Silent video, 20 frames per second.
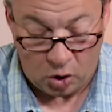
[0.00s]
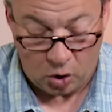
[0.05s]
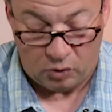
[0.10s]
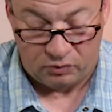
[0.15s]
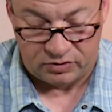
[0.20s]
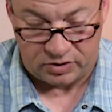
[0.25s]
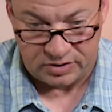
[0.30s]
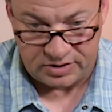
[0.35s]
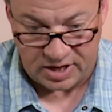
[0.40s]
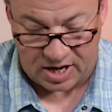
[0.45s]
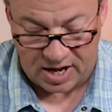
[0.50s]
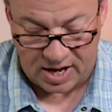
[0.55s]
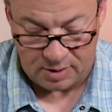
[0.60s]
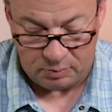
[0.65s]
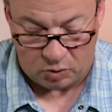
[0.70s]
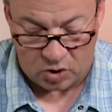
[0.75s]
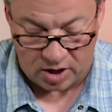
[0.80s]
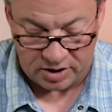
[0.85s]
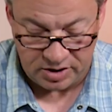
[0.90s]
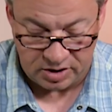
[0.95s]
over
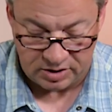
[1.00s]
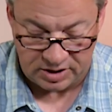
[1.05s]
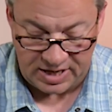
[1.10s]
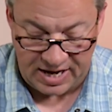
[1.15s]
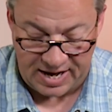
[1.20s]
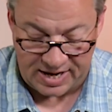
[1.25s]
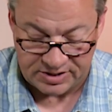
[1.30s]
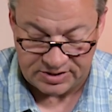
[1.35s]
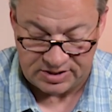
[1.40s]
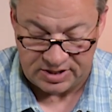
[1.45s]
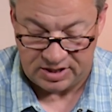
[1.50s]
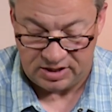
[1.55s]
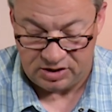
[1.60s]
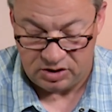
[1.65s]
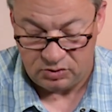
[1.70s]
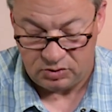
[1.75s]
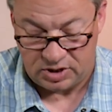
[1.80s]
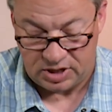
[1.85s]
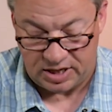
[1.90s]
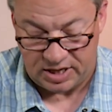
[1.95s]
time while you're casting,
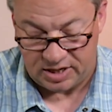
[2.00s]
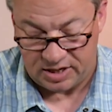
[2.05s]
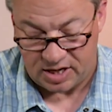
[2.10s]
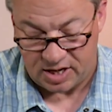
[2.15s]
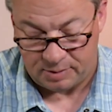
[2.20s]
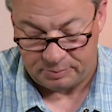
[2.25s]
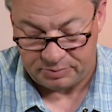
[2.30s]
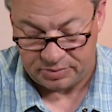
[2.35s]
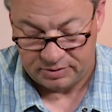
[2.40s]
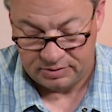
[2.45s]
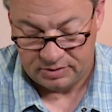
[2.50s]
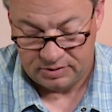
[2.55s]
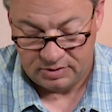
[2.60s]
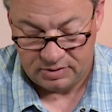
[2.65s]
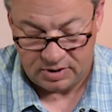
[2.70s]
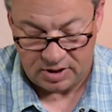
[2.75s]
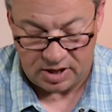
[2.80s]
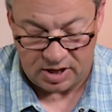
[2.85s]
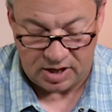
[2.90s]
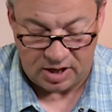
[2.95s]
you could end up
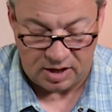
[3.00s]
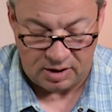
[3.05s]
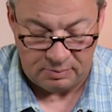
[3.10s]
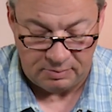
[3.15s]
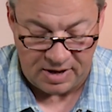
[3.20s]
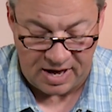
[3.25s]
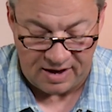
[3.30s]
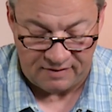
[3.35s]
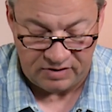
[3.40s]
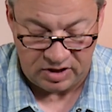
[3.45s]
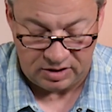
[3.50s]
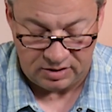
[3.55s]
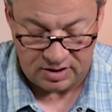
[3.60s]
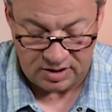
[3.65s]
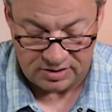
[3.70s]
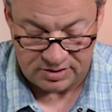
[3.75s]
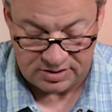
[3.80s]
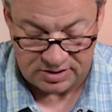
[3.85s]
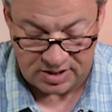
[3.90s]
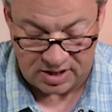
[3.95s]
having
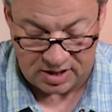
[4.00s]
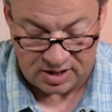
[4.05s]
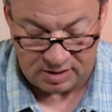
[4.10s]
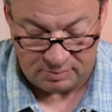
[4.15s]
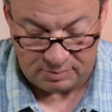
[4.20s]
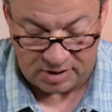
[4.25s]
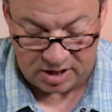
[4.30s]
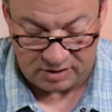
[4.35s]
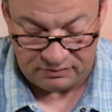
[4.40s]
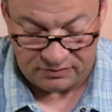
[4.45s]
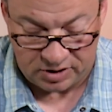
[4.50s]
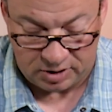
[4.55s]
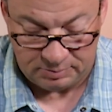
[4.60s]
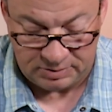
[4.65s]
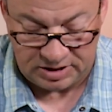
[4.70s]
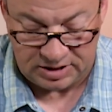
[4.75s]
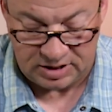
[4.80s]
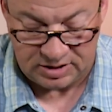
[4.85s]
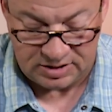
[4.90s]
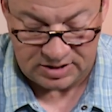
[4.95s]
this
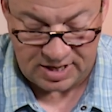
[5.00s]
monofilament get